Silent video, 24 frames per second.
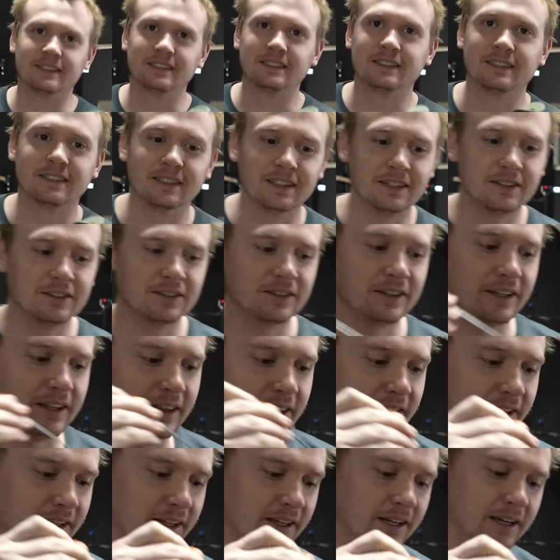is it's literally
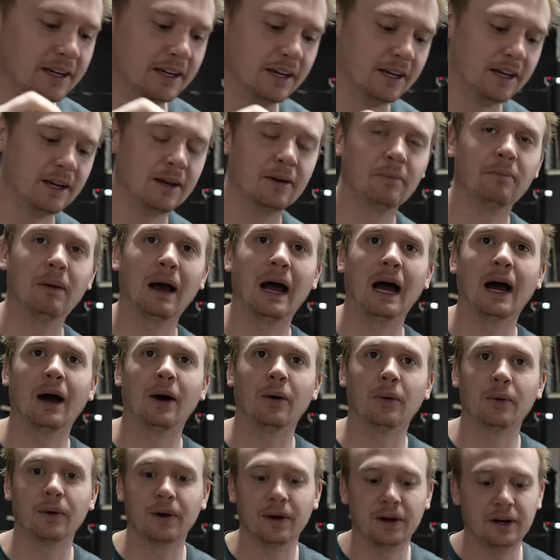the
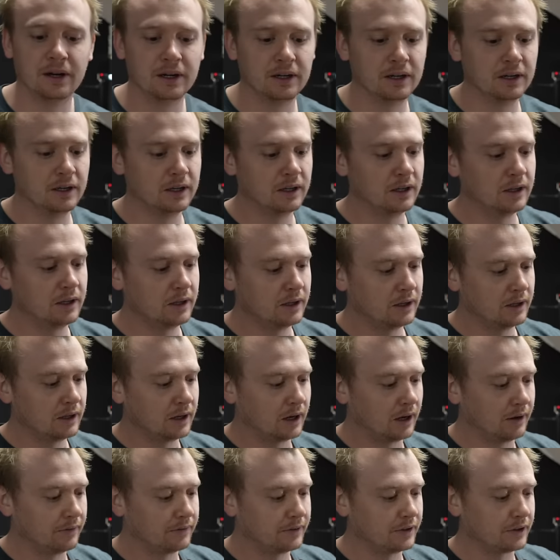power
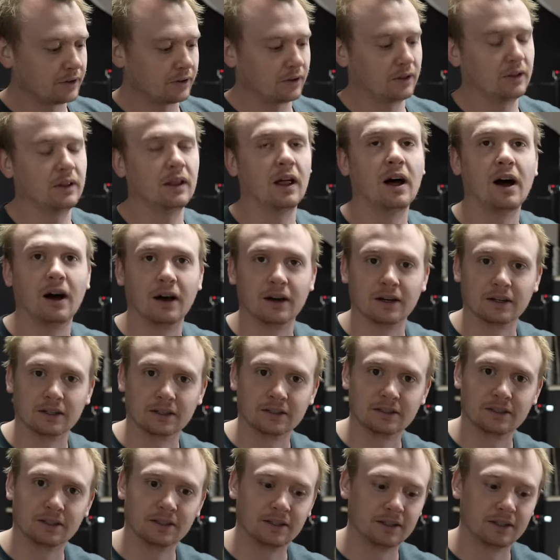of your lungs.